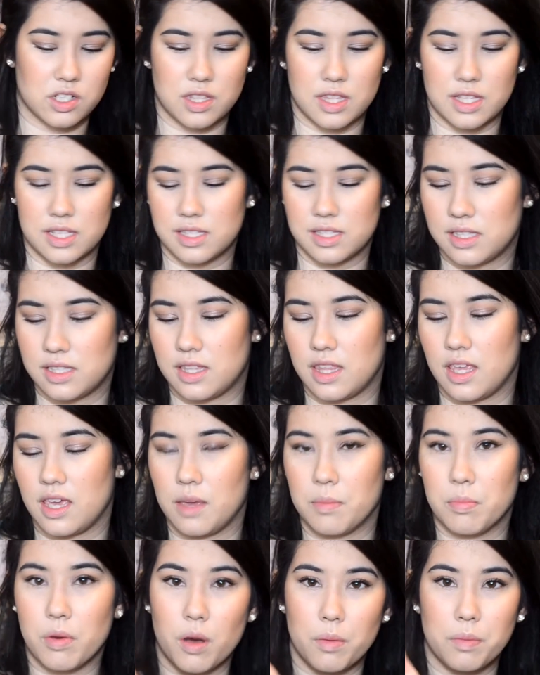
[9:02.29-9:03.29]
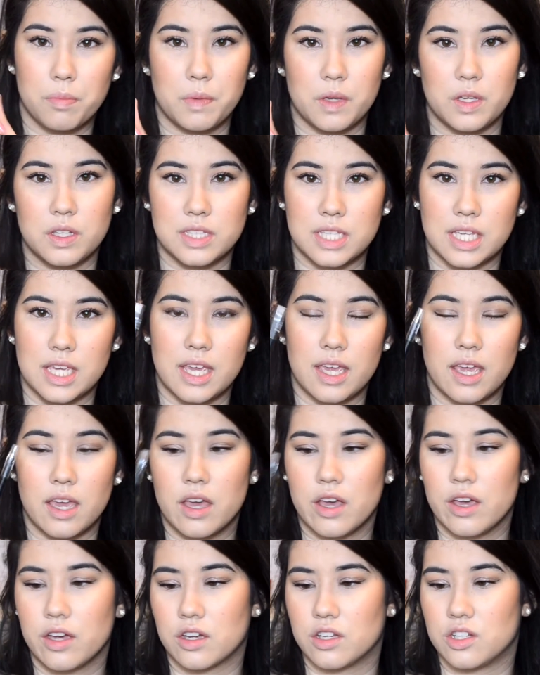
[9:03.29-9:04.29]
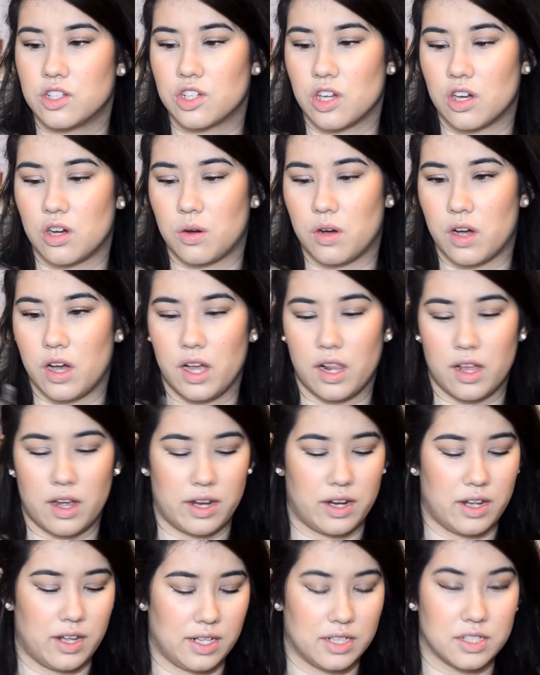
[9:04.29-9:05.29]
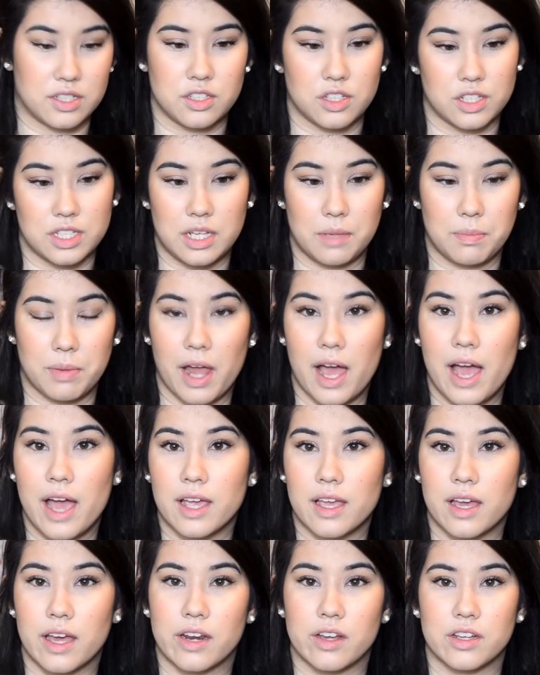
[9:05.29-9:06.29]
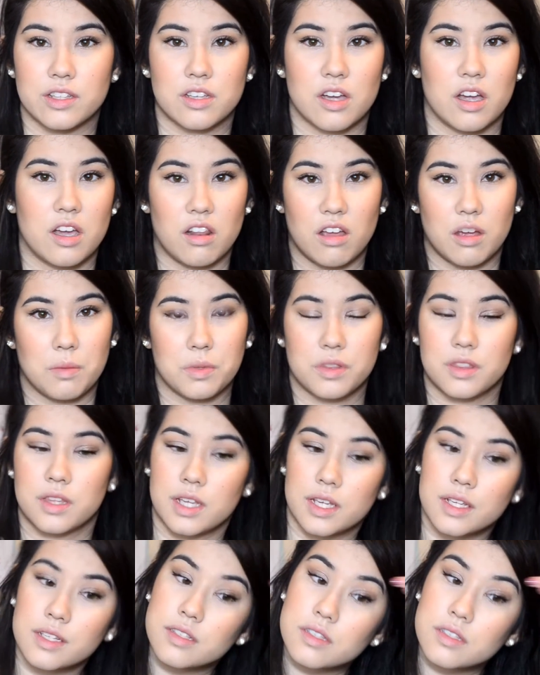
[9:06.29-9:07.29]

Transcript: This the Pop Beauty Kajal eyeliner in Sooty Black, and I tightline with this.